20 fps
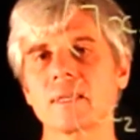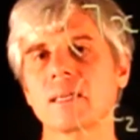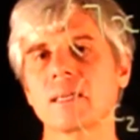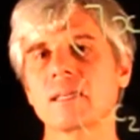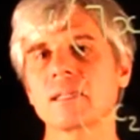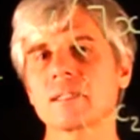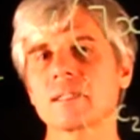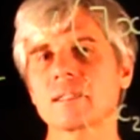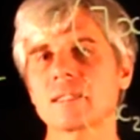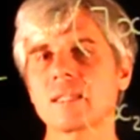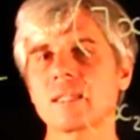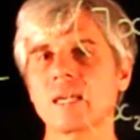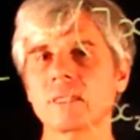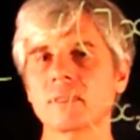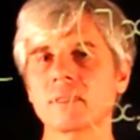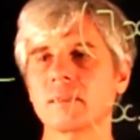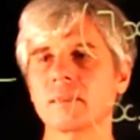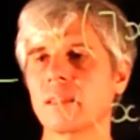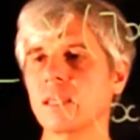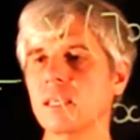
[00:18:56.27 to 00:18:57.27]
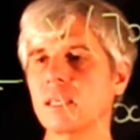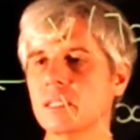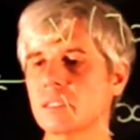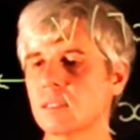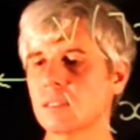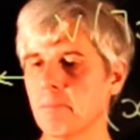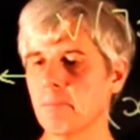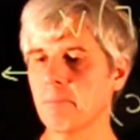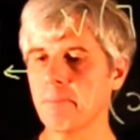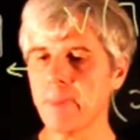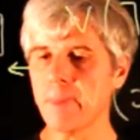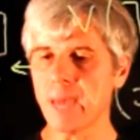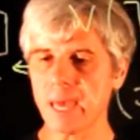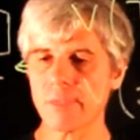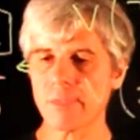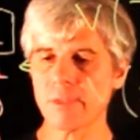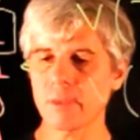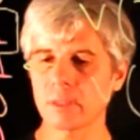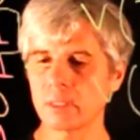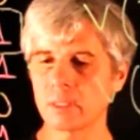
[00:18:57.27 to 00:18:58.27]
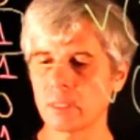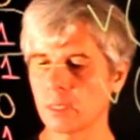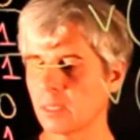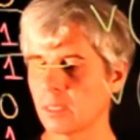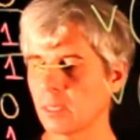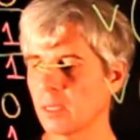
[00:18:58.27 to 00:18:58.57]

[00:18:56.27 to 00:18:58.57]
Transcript: is that this method